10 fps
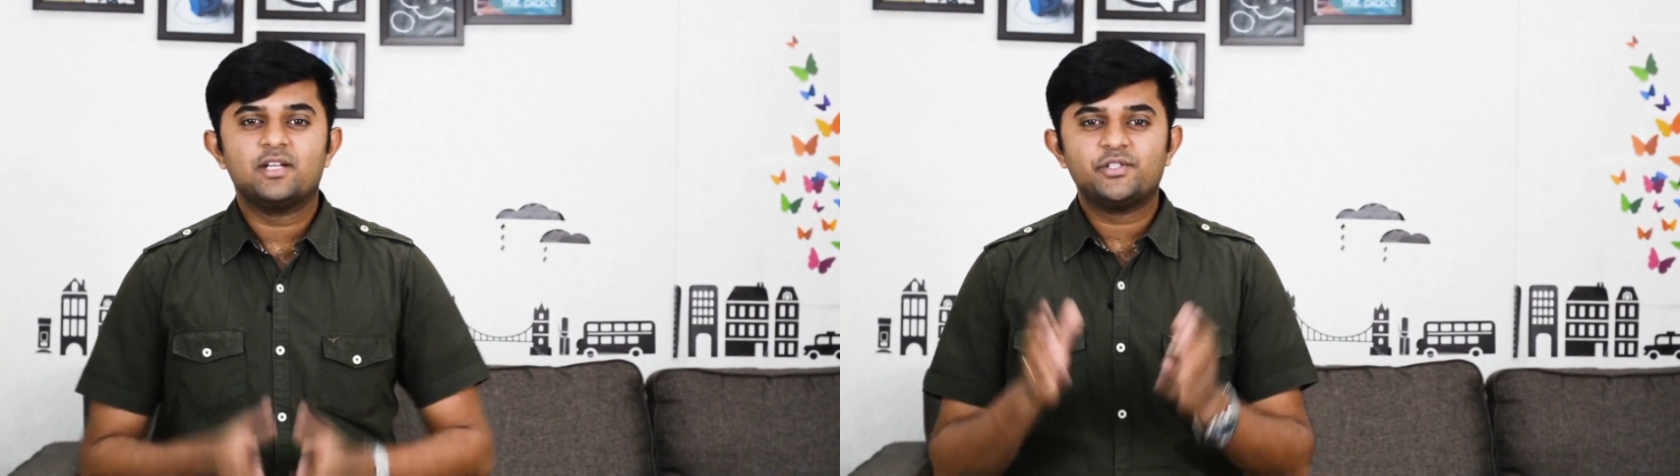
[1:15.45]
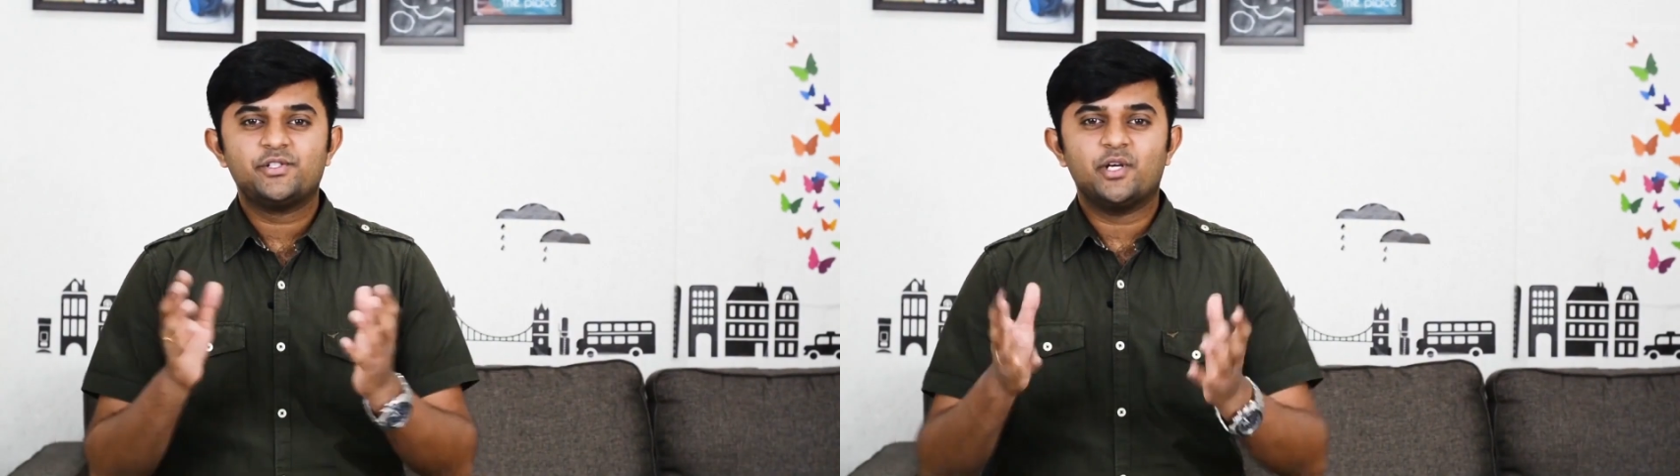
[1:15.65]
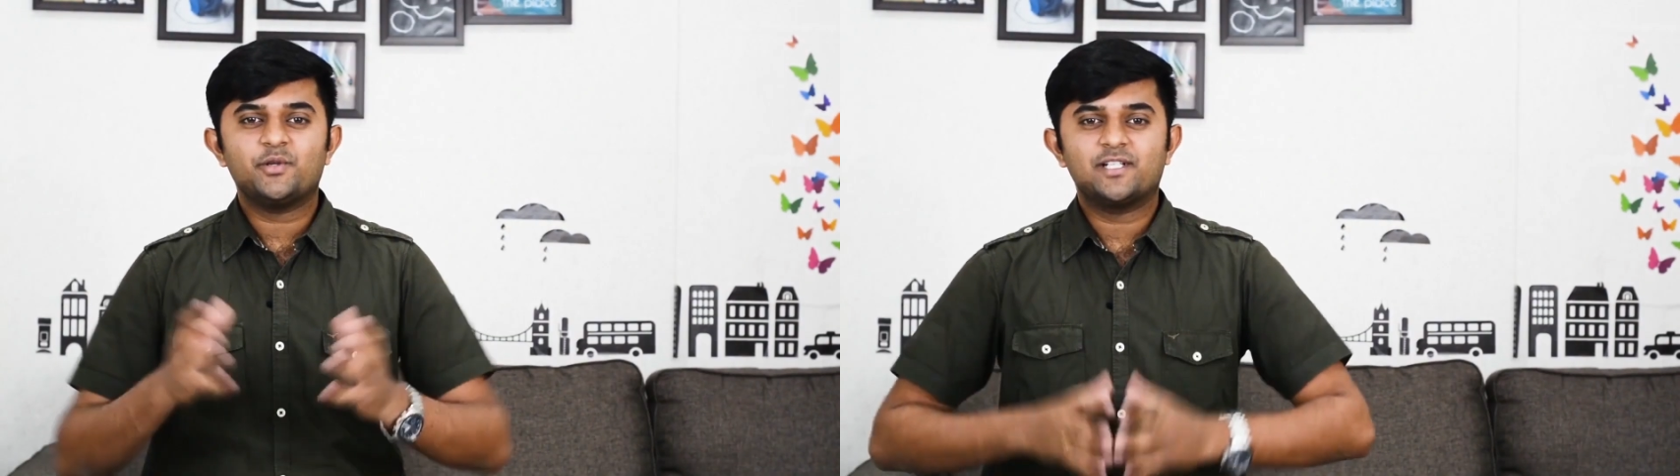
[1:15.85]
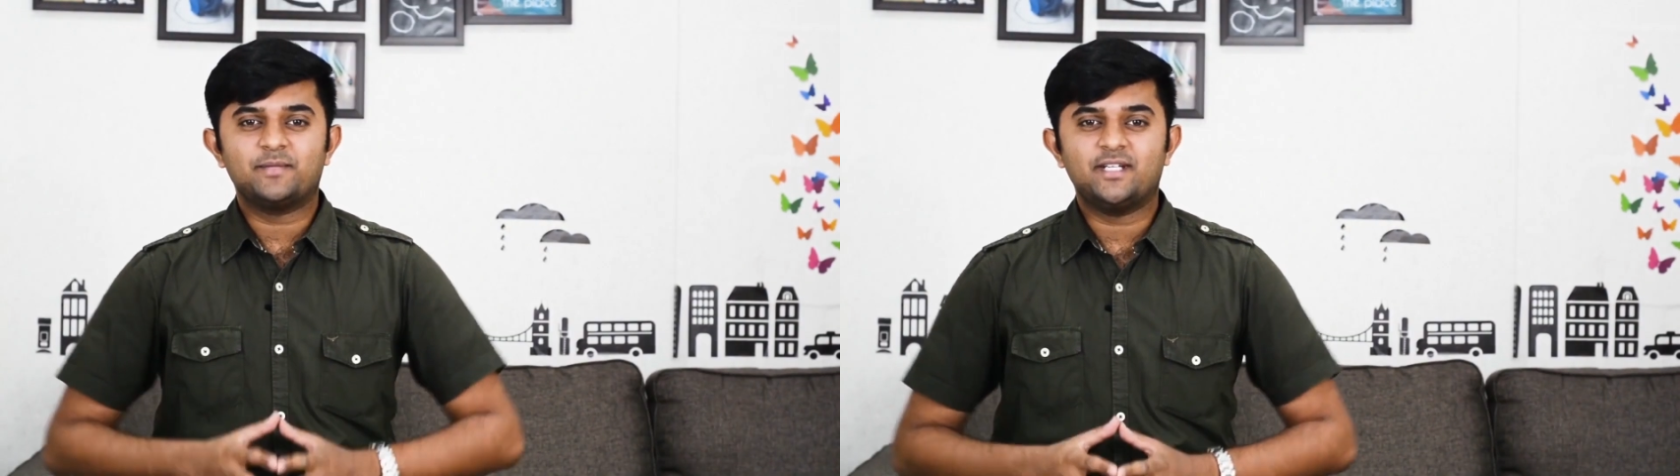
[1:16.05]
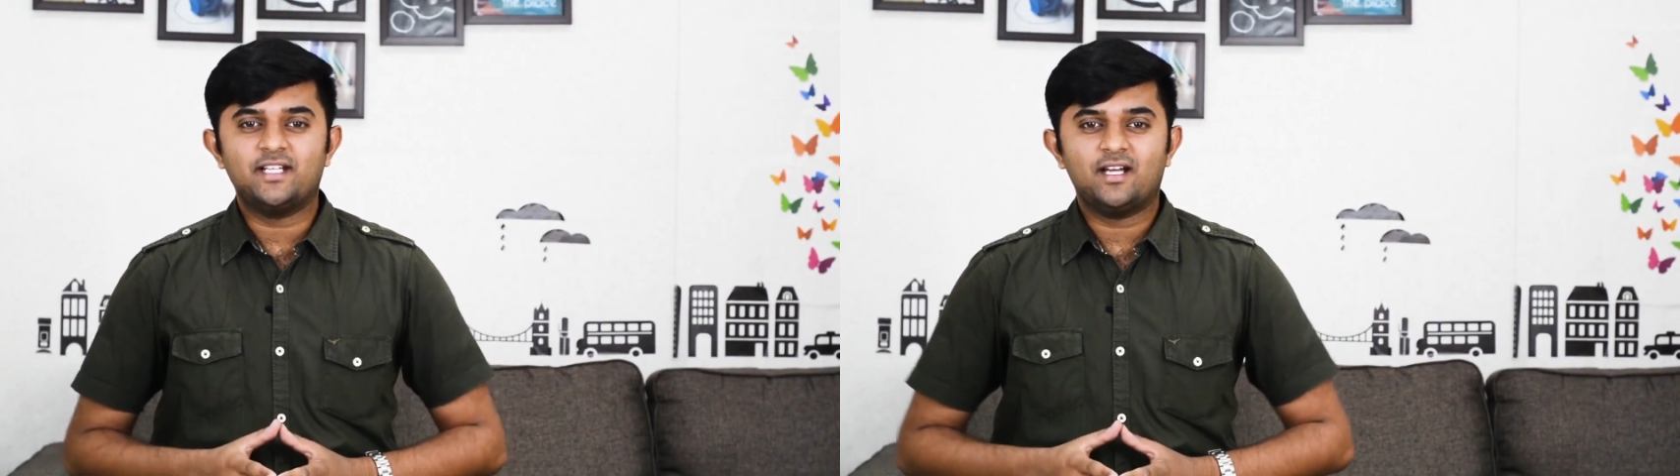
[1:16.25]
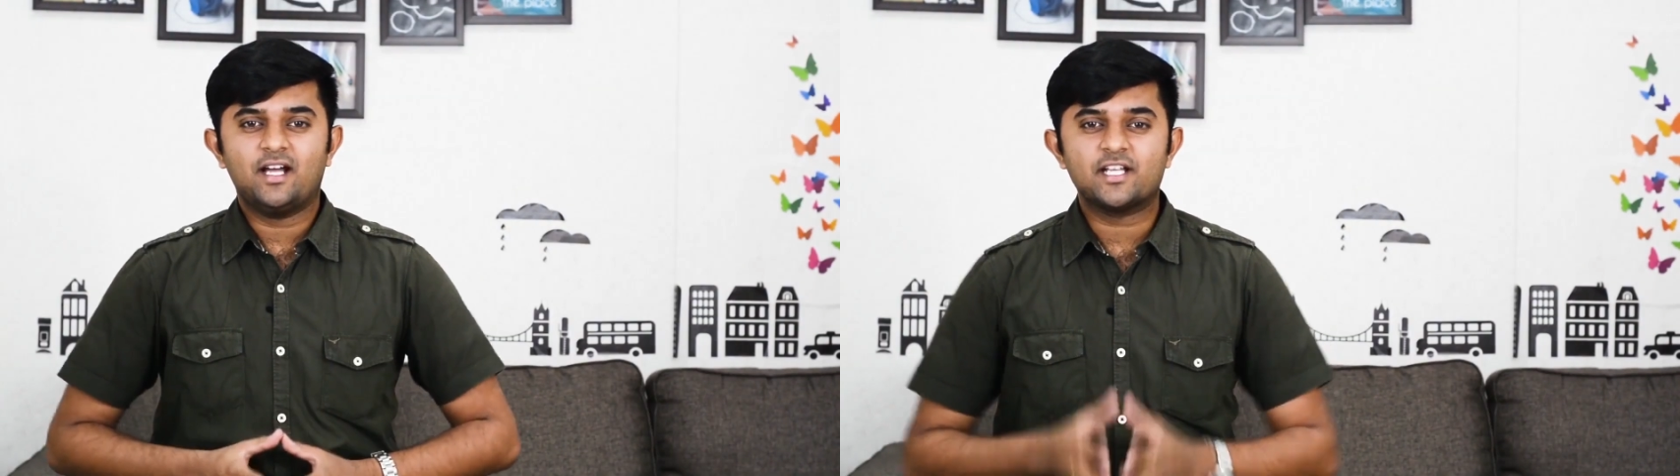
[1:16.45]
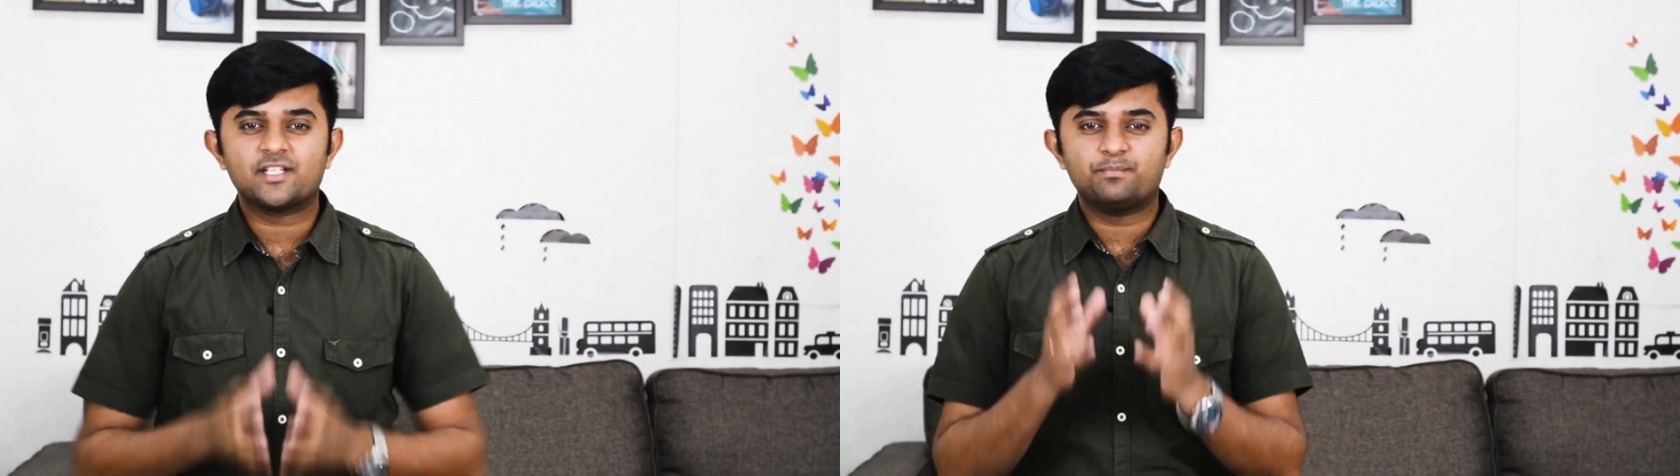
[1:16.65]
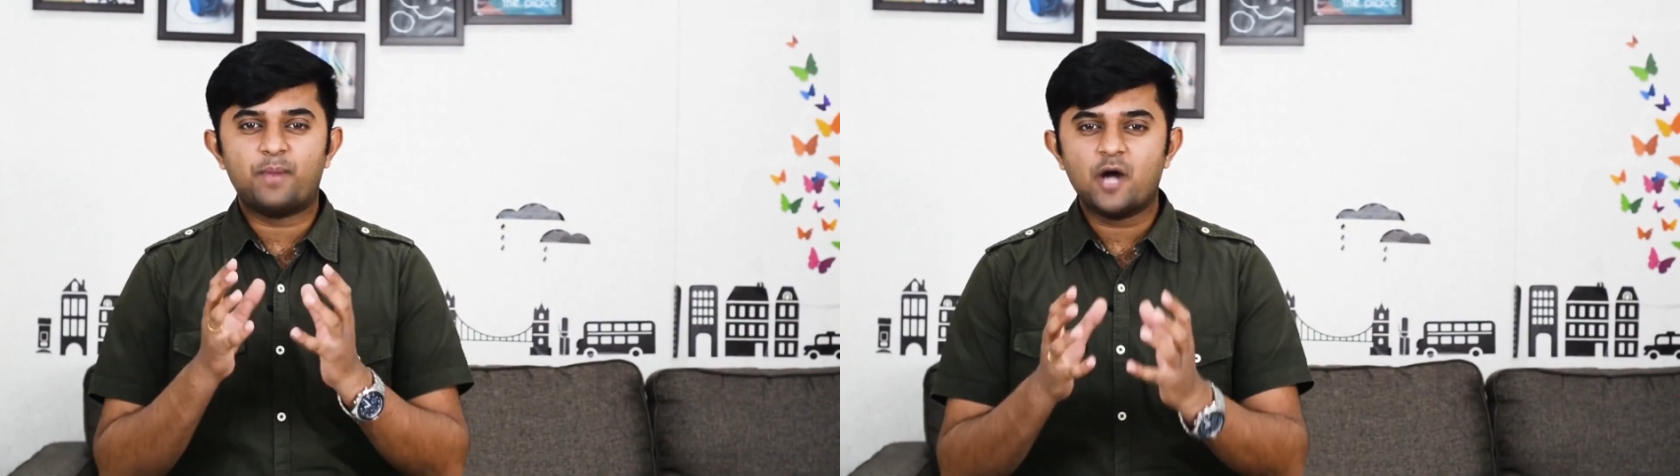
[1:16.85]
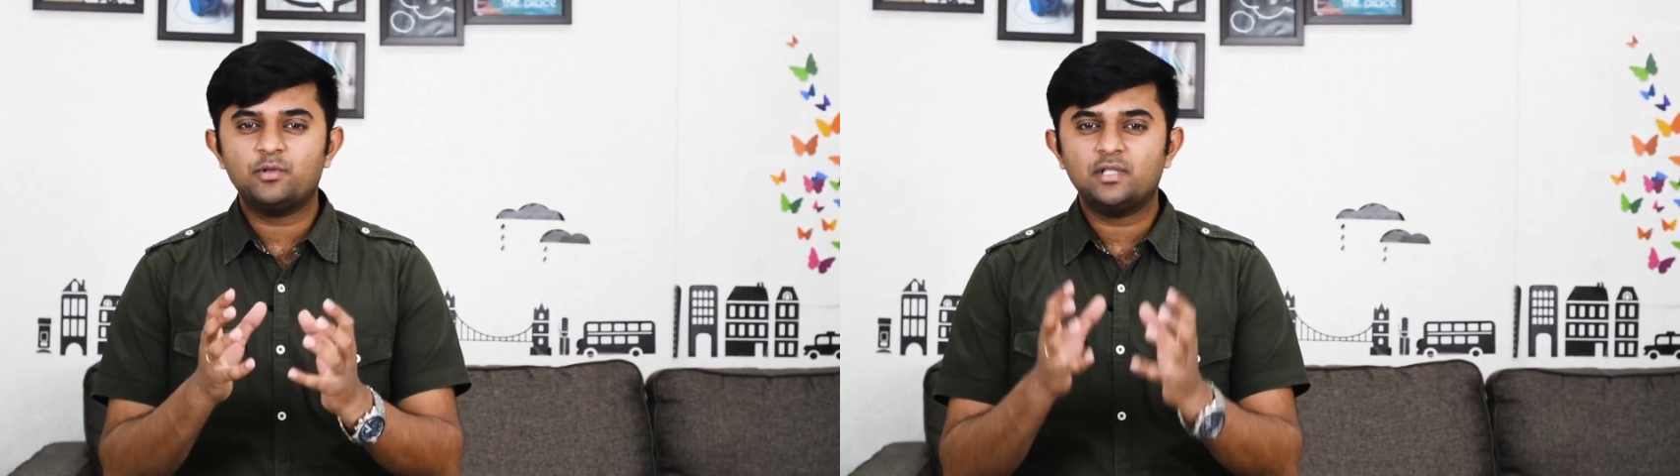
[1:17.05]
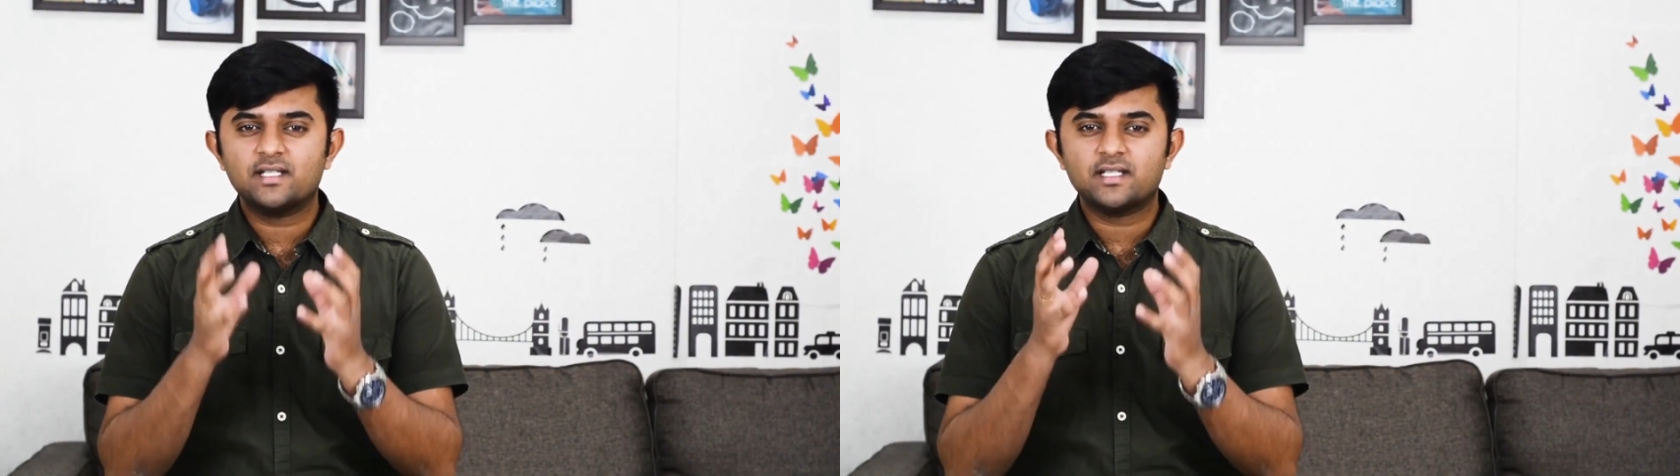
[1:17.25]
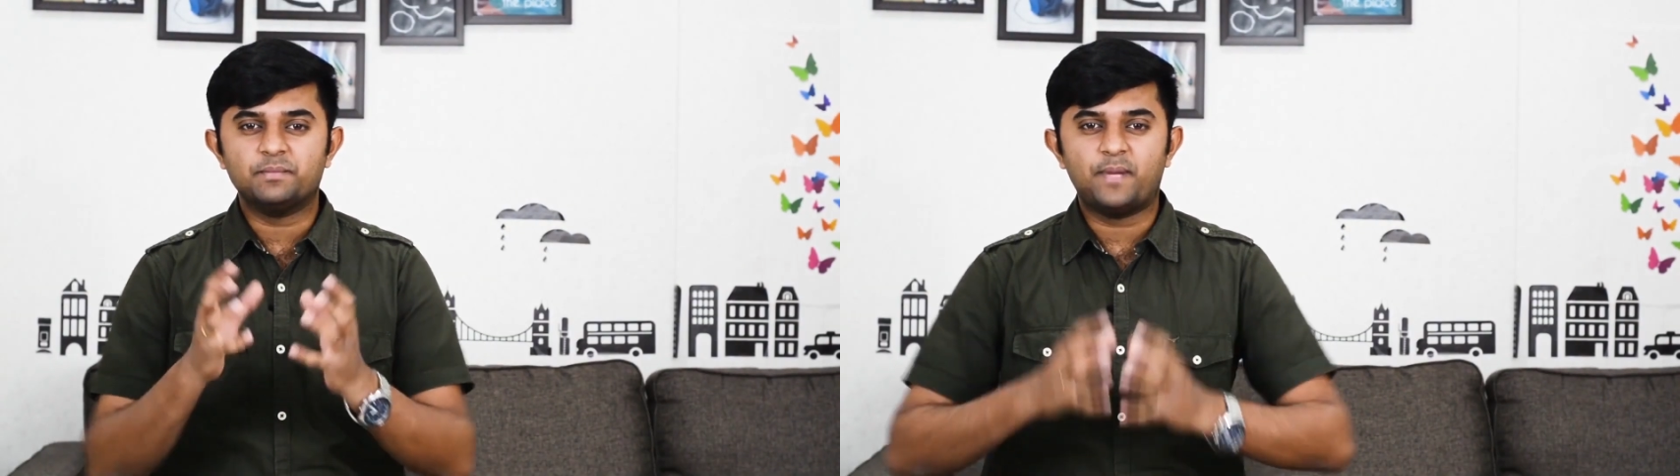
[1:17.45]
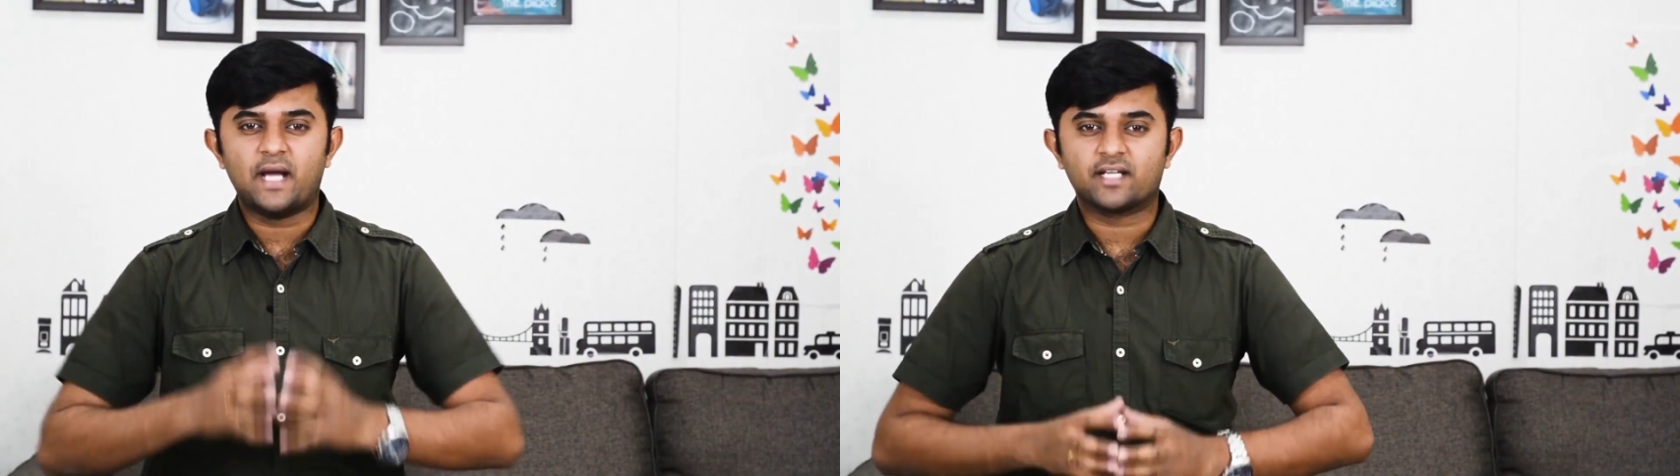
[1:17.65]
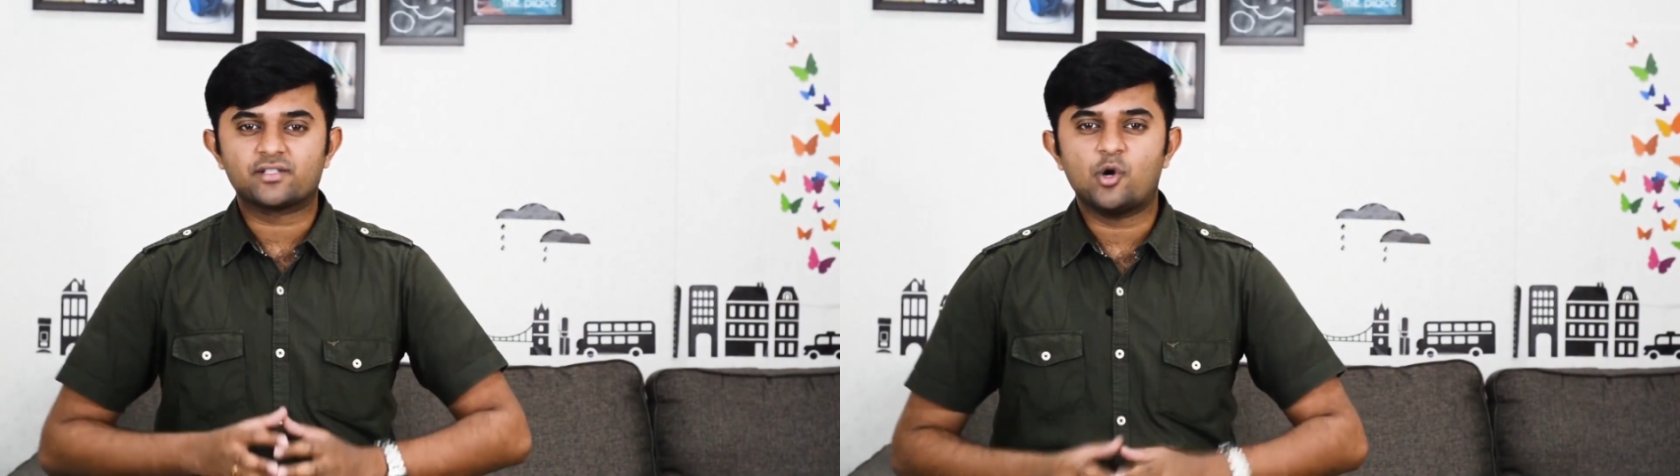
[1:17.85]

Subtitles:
Social media has boundless impacts